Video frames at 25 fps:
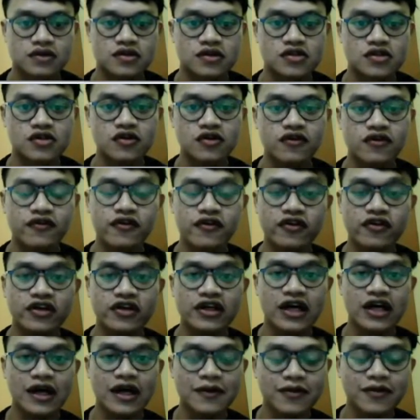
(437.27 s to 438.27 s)
So for
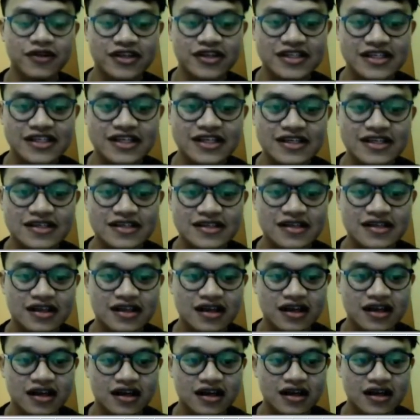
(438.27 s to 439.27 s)
the hypothesis,
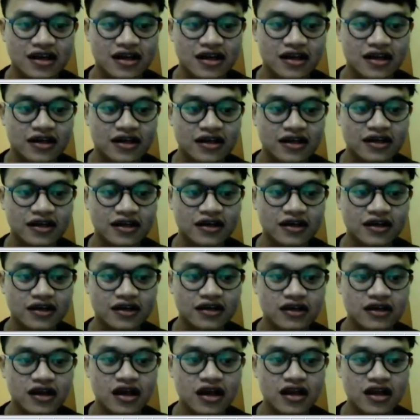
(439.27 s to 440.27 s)

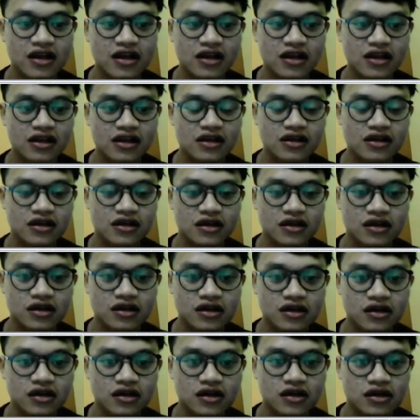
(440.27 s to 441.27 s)
the null
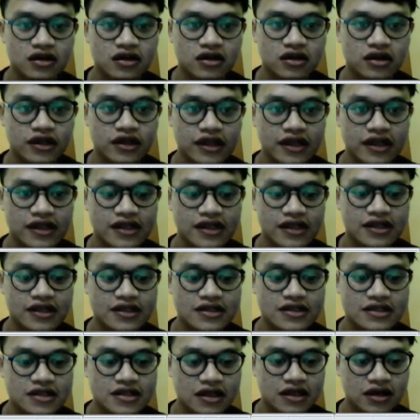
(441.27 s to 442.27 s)

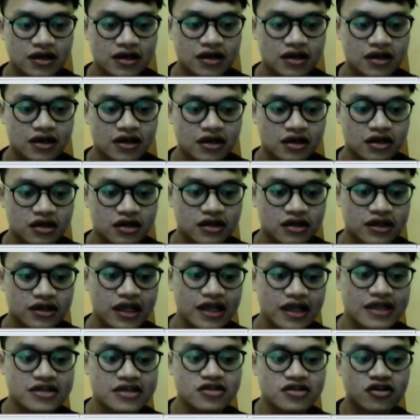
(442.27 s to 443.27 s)
is
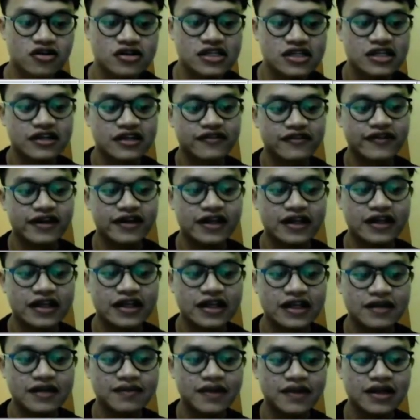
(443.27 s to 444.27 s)
there is no significance
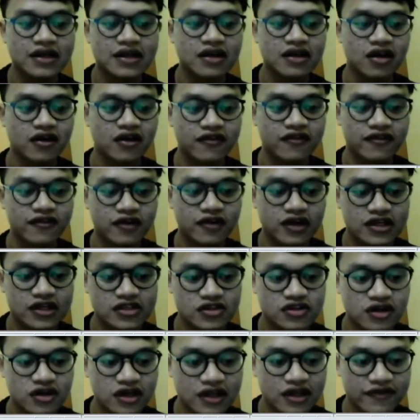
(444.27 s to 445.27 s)
in mean of
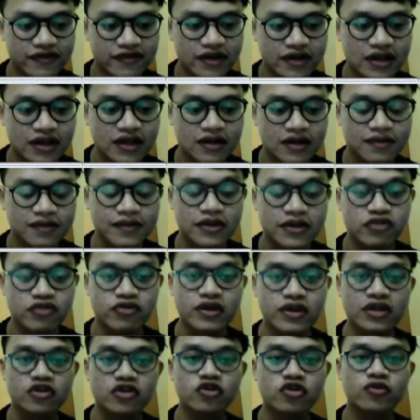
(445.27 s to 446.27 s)
cholesterol level
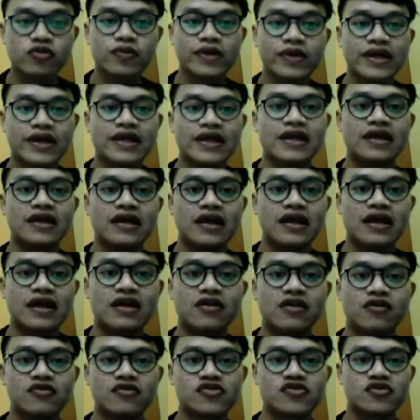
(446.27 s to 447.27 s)
between group A
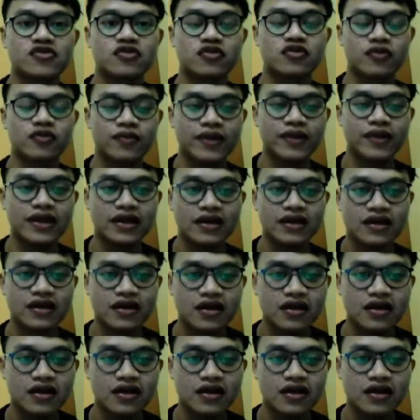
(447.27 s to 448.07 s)
and also group B.